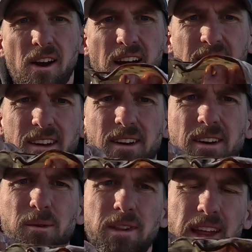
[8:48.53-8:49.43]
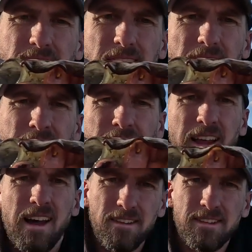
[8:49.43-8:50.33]
Alright, well that's the lucky
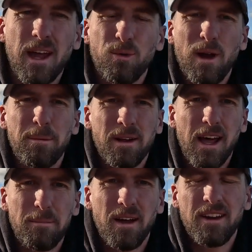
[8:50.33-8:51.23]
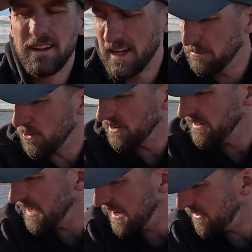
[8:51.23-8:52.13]
last. That'll wrap it up. I don't need more
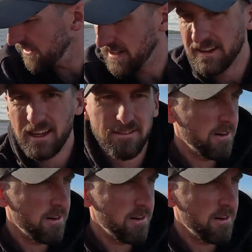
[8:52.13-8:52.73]
than that. I reckon that's